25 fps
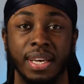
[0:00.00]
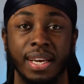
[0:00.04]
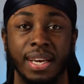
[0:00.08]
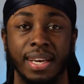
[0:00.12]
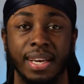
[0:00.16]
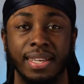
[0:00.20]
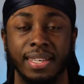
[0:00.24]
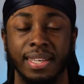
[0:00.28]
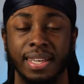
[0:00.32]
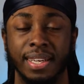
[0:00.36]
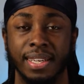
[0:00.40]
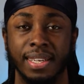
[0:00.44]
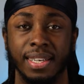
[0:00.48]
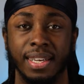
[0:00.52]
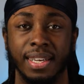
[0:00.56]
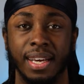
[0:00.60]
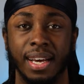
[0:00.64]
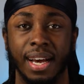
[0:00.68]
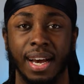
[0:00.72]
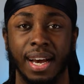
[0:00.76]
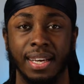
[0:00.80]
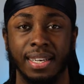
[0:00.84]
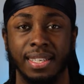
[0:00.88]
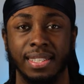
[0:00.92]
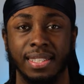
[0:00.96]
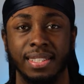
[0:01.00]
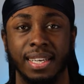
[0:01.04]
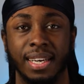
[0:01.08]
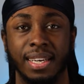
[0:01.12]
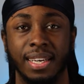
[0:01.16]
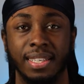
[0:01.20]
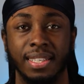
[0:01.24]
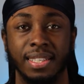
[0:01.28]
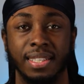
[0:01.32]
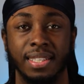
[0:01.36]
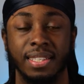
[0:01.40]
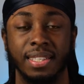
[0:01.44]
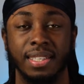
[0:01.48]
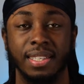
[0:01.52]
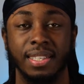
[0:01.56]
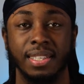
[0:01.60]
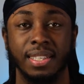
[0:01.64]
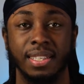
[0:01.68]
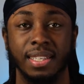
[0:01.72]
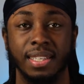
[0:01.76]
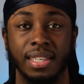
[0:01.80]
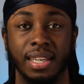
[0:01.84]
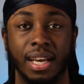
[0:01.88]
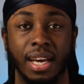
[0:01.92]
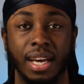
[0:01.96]
And then I decided
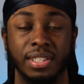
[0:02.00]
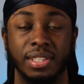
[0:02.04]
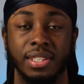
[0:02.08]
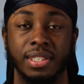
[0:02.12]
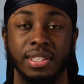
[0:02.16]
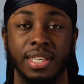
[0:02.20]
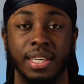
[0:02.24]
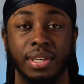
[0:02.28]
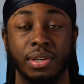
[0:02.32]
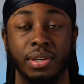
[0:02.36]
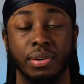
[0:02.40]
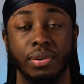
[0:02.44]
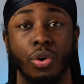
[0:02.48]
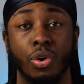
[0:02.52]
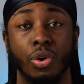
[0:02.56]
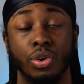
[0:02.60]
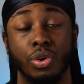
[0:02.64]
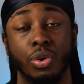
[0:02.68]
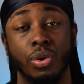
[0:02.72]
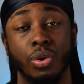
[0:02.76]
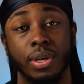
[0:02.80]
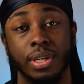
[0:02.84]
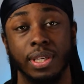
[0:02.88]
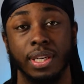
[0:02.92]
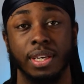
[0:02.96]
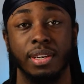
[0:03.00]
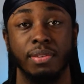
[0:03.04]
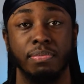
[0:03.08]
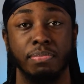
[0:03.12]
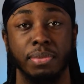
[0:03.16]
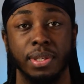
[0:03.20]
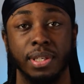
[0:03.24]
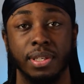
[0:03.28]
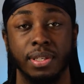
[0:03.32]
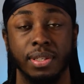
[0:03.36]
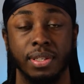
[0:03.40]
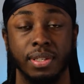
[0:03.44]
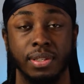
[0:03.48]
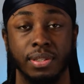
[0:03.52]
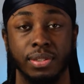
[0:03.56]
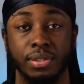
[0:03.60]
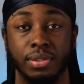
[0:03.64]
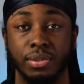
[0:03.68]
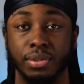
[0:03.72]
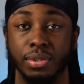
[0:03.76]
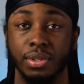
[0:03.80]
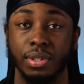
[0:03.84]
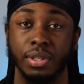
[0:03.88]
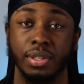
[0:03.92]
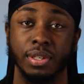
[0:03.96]
I should take it on holiday with me
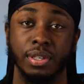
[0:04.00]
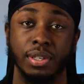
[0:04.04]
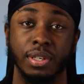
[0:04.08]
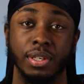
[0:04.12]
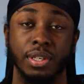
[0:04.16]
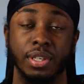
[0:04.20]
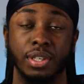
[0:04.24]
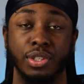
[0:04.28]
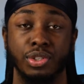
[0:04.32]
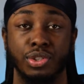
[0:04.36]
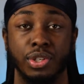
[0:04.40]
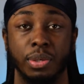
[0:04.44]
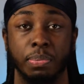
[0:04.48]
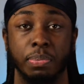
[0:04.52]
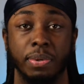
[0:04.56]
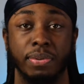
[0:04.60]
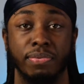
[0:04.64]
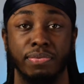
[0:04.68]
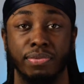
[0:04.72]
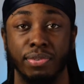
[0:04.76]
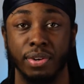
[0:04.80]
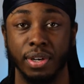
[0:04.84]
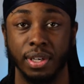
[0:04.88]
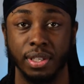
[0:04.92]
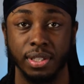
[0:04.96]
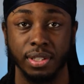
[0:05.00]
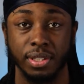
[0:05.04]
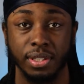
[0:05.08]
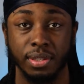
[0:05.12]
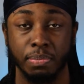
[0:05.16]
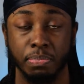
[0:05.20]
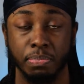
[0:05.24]
to a trip in France,